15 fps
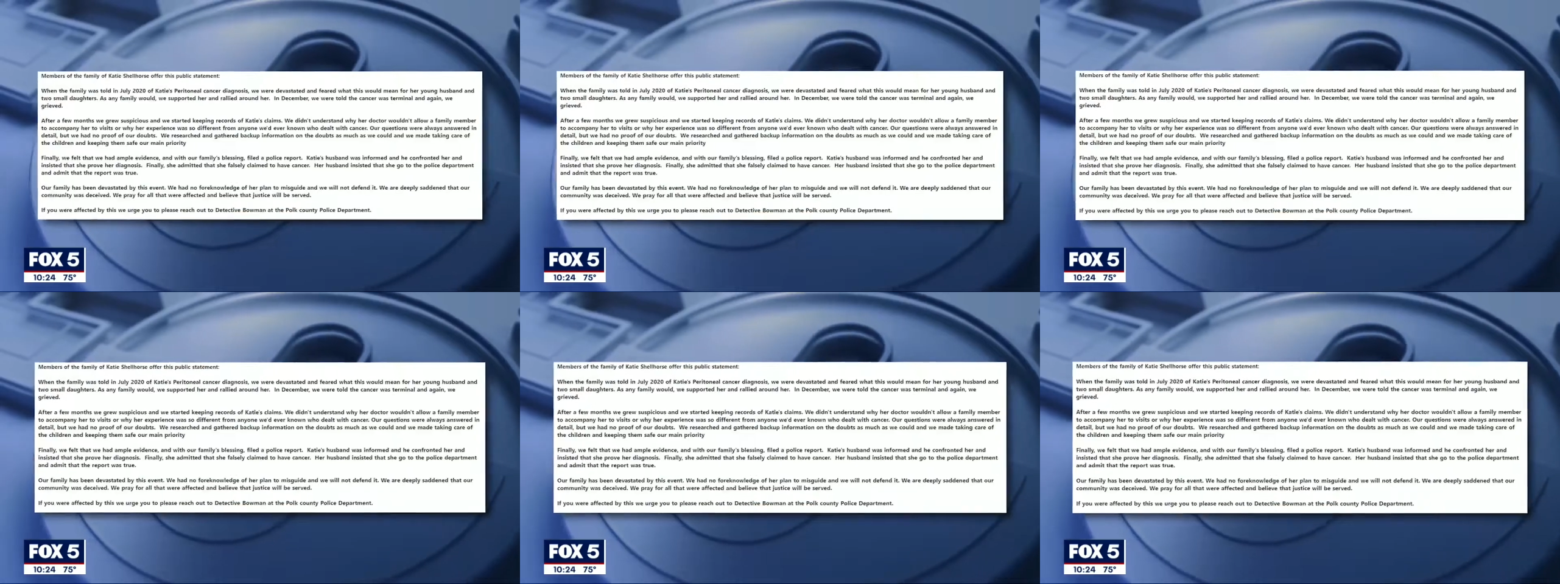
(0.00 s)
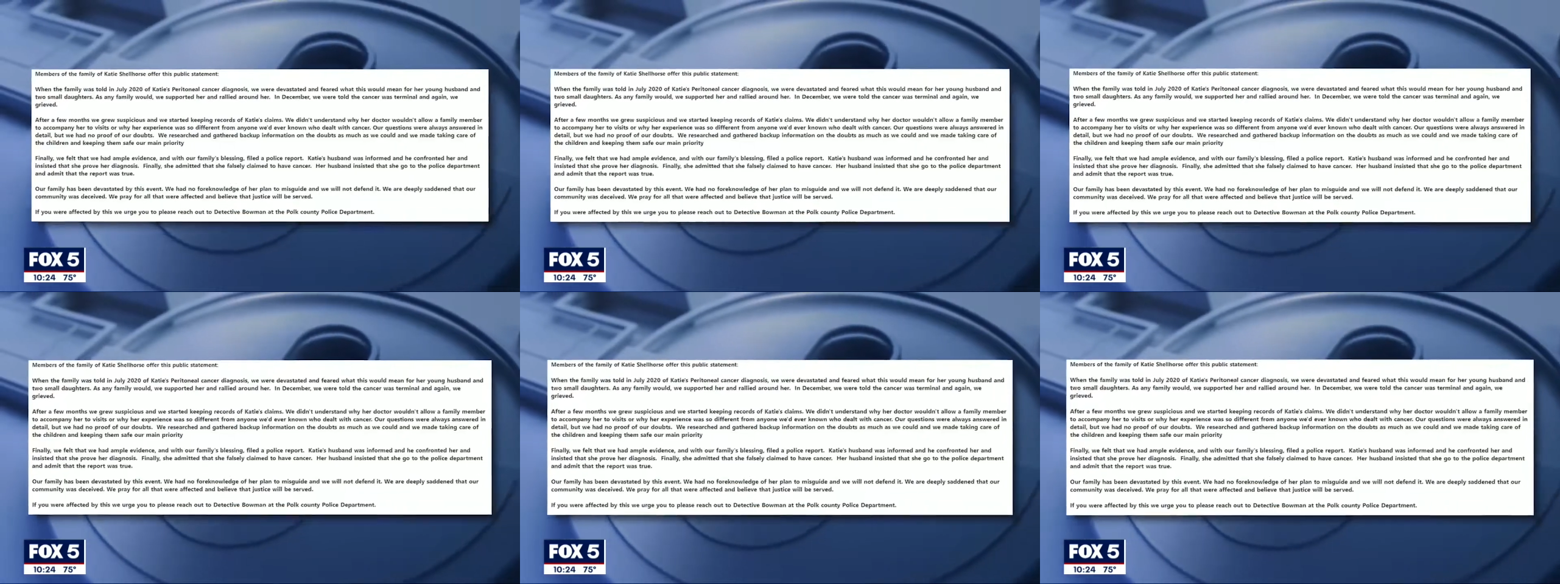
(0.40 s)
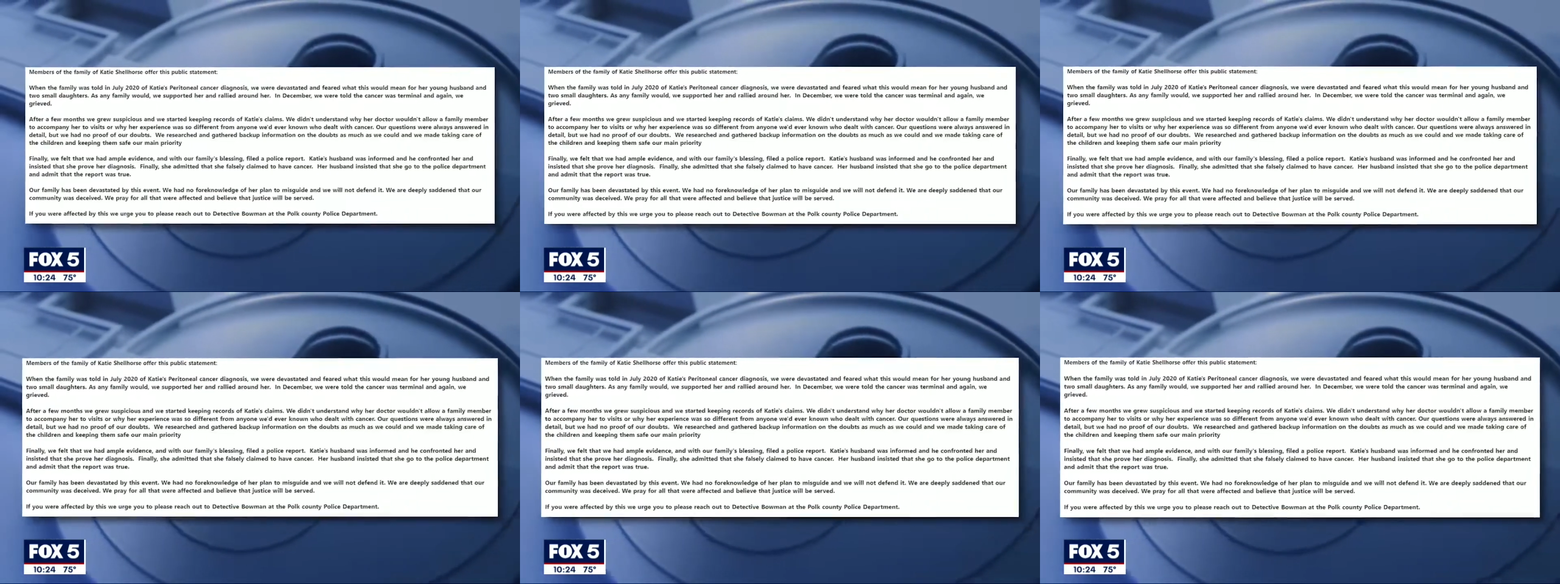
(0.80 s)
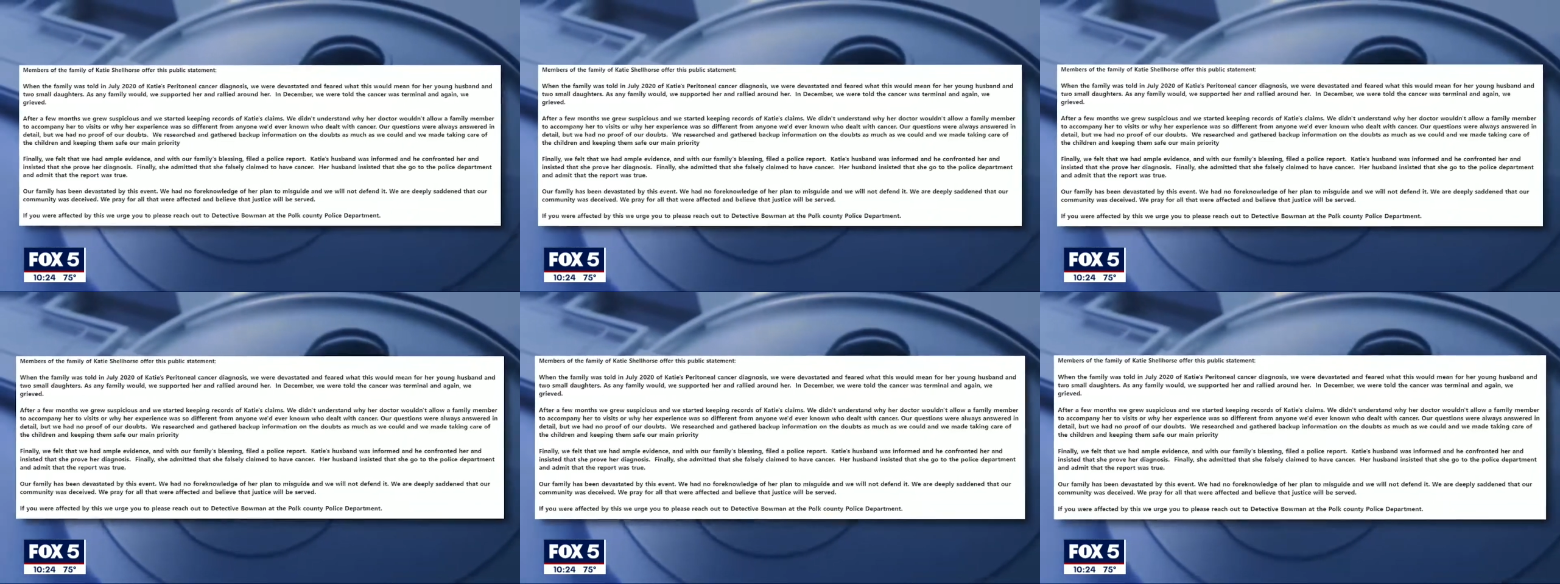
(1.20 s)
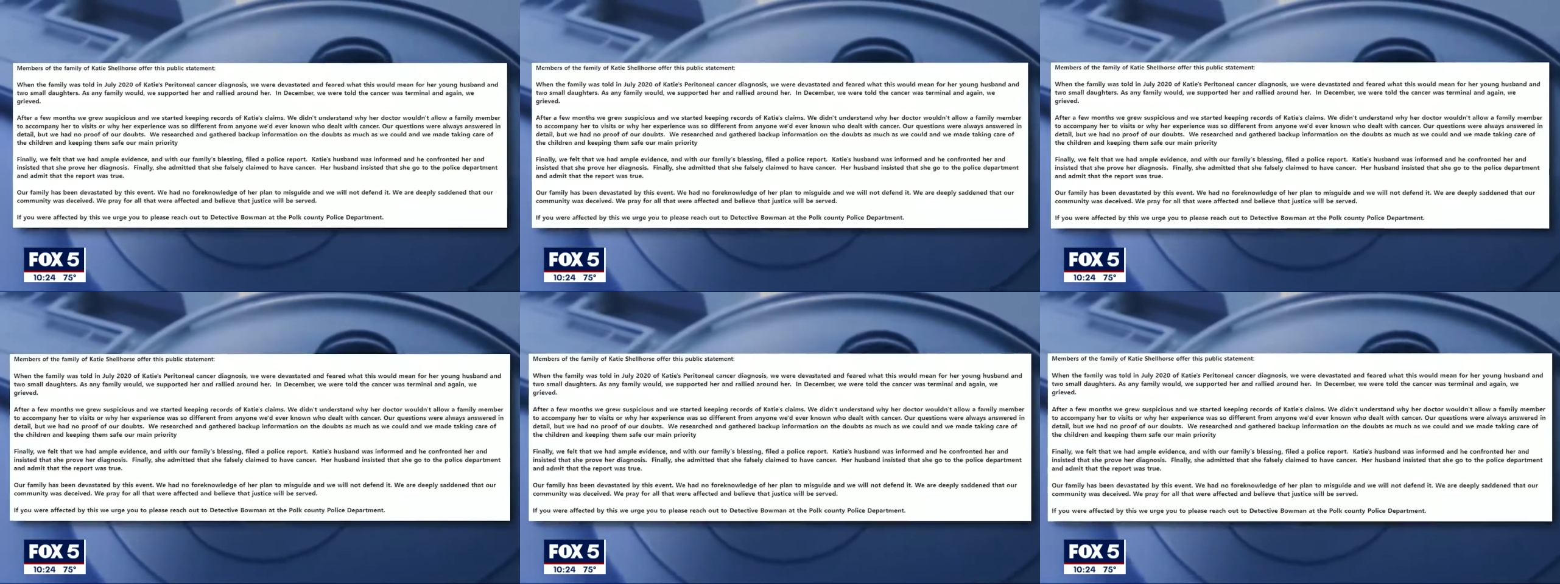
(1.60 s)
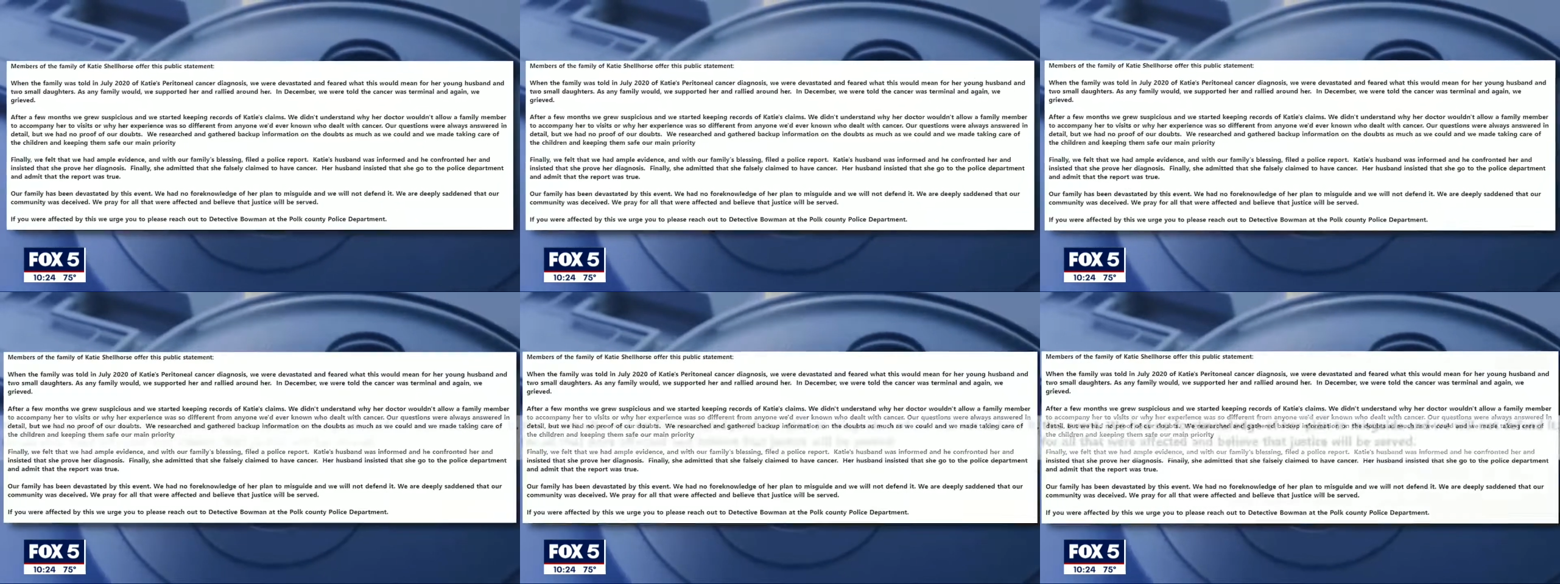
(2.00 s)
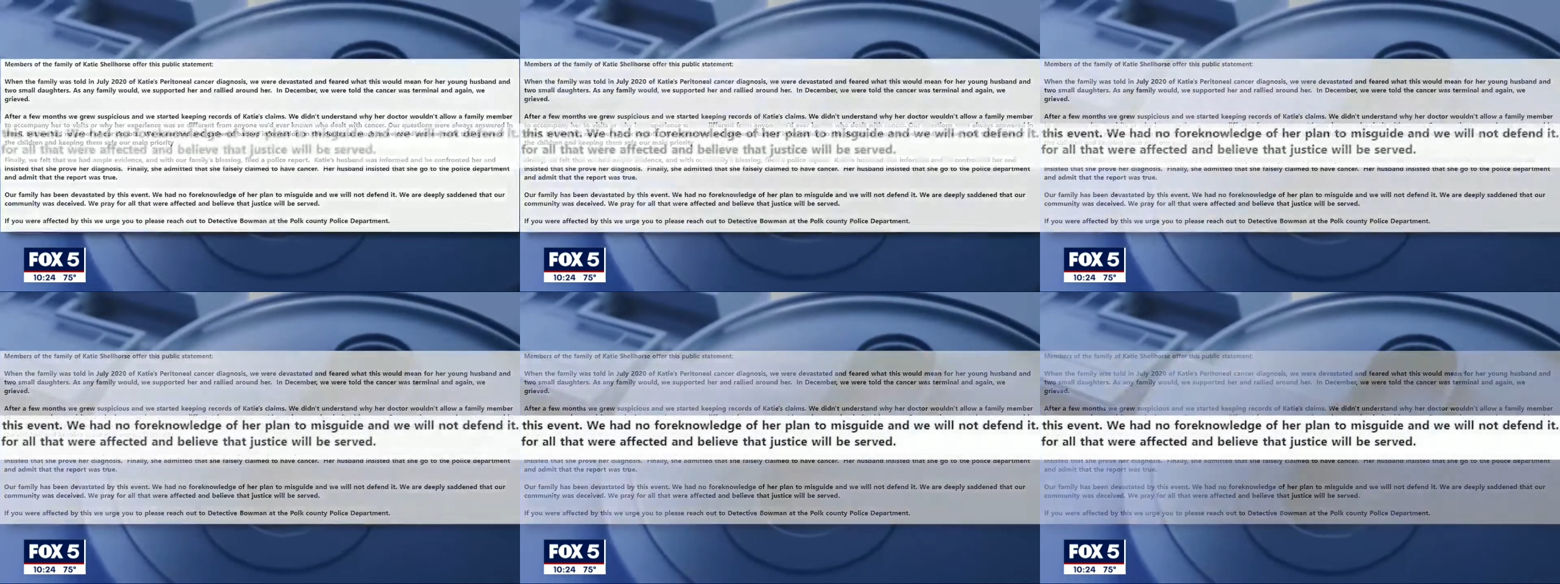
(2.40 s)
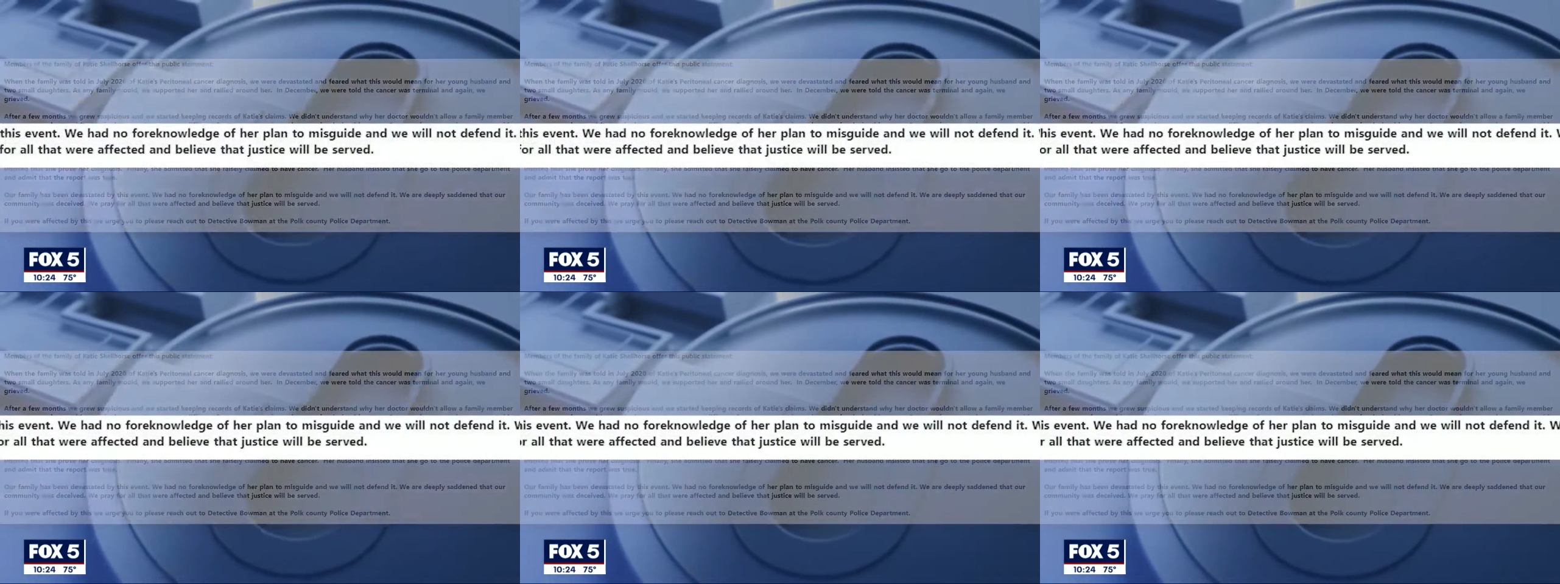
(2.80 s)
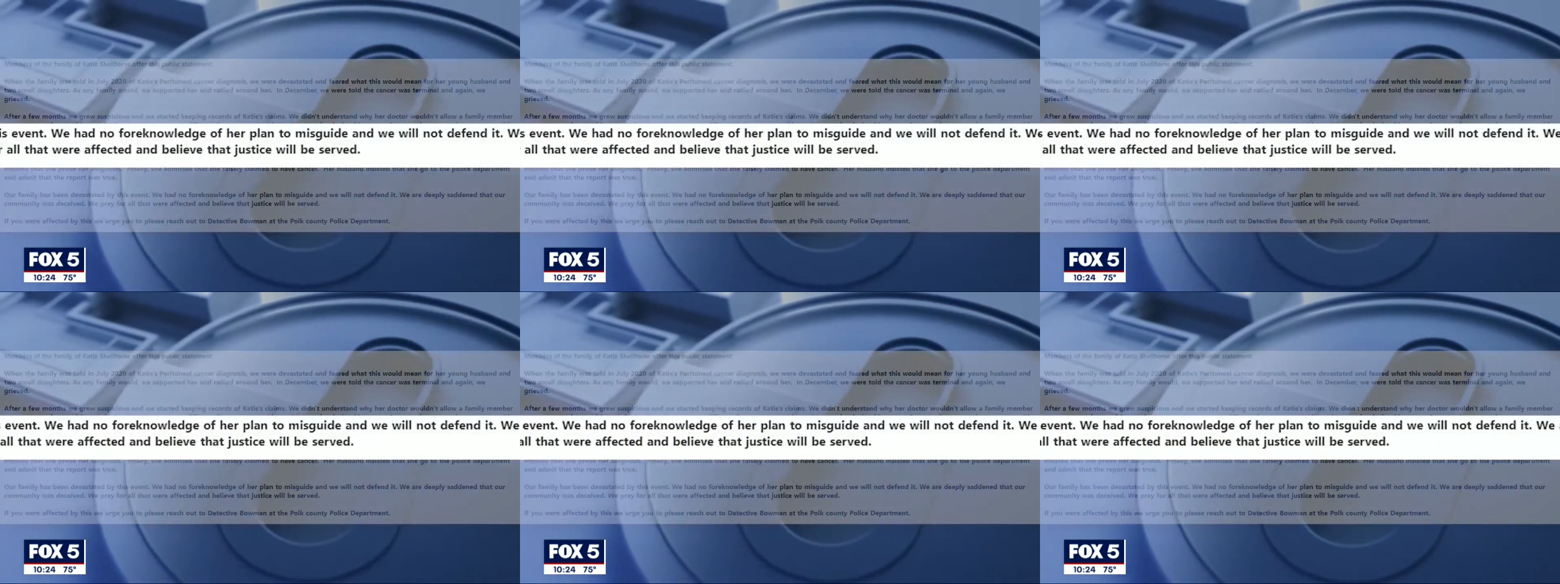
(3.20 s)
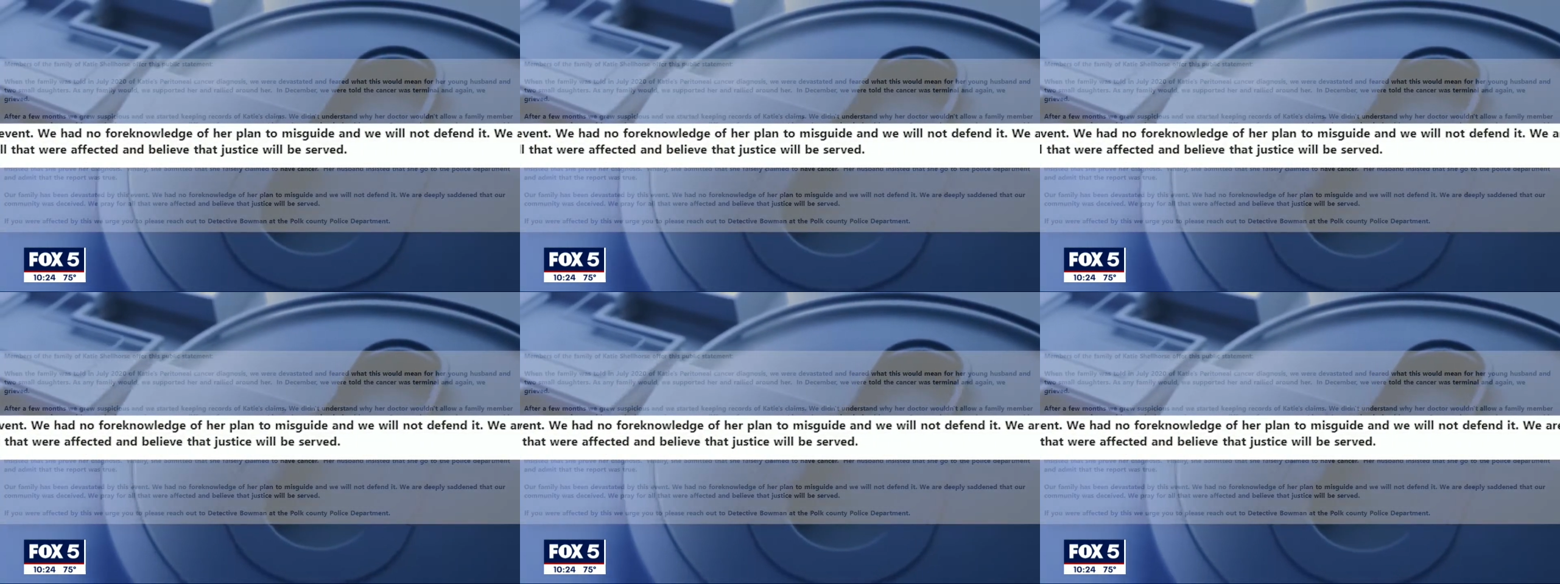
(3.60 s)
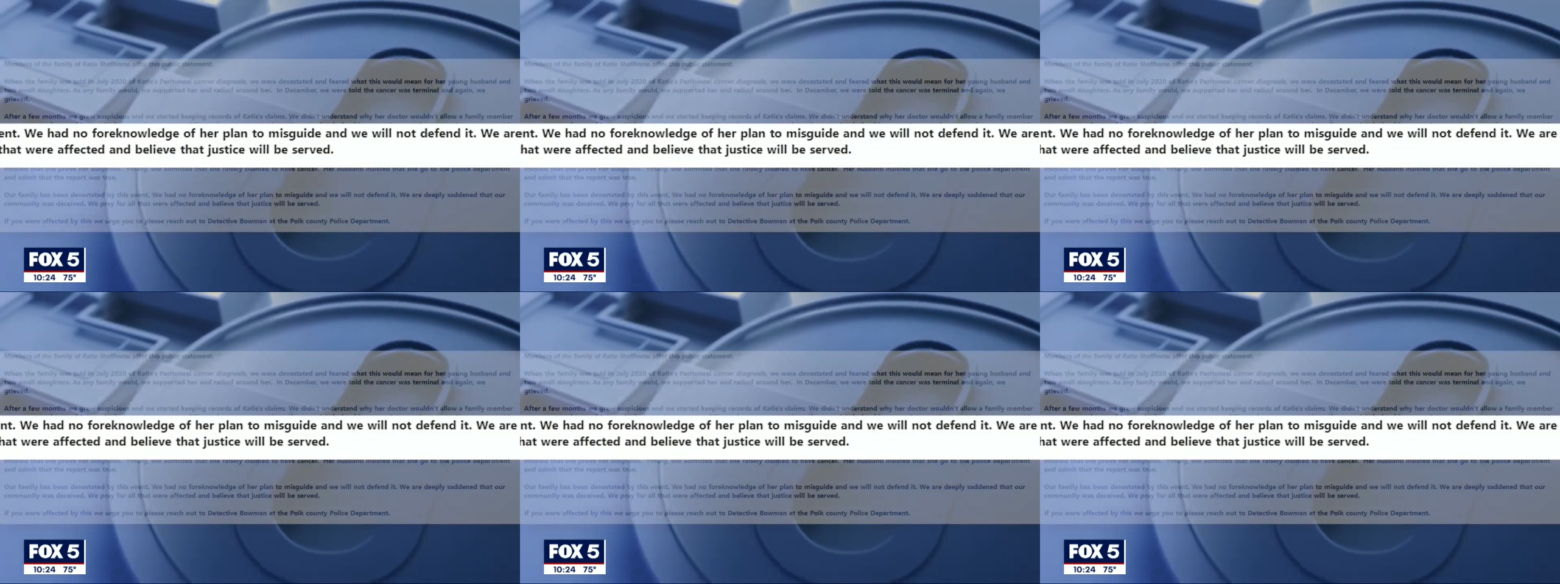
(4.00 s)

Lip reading: Nobody's mouth can be seen.